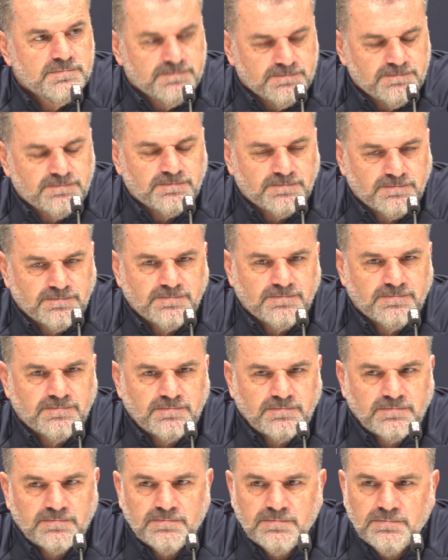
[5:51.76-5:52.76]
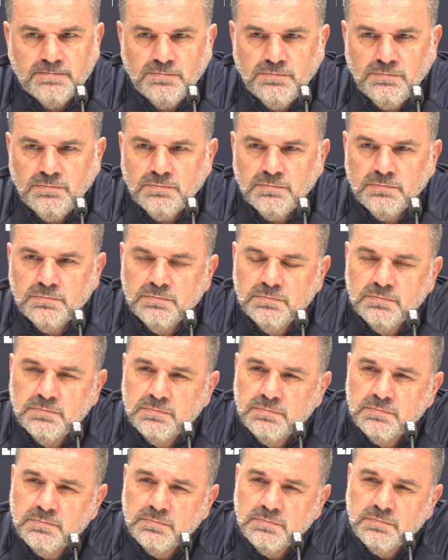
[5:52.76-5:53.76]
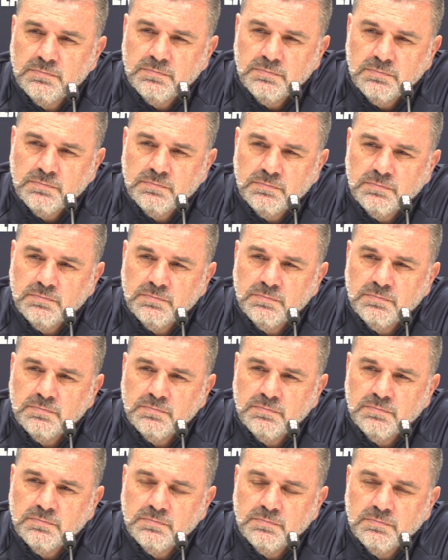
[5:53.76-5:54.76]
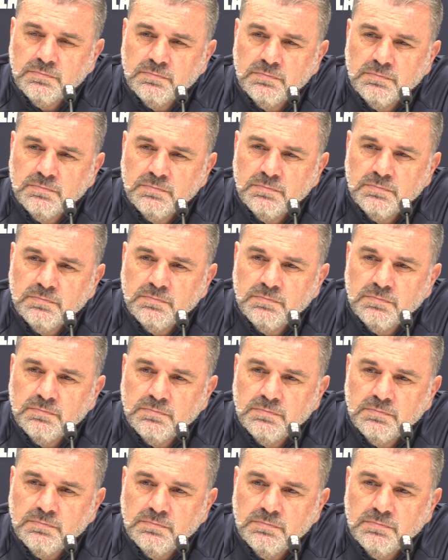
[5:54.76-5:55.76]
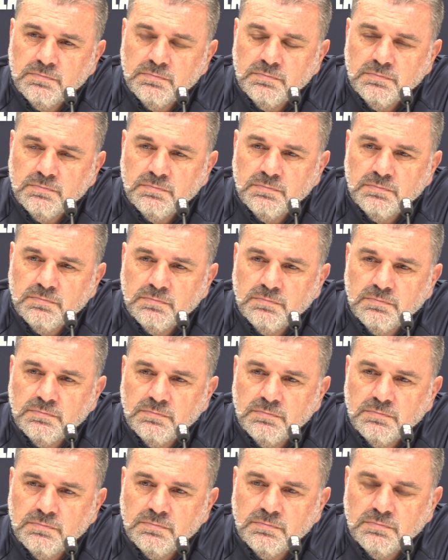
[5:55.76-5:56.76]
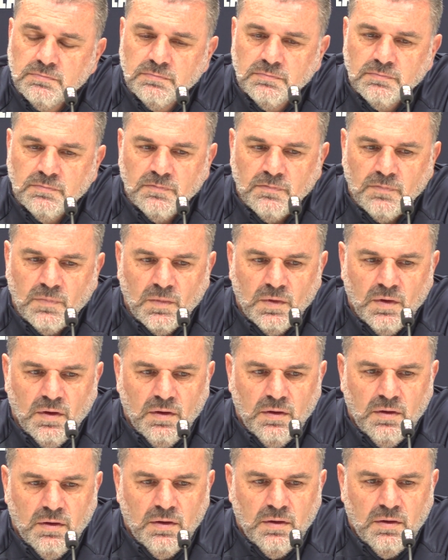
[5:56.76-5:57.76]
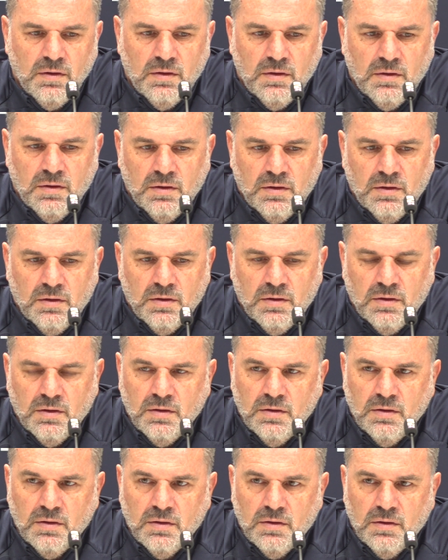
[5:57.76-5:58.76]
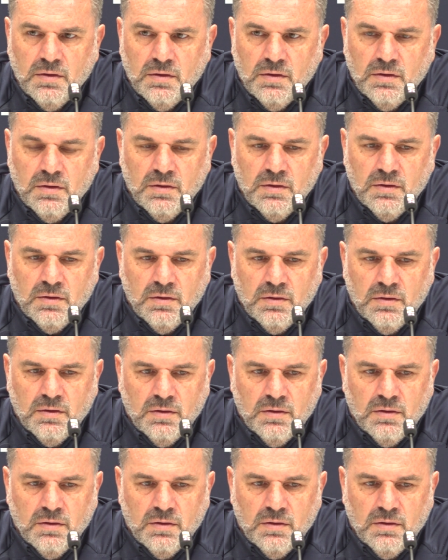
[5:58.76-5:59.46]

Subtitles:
No one is speaking in this clip.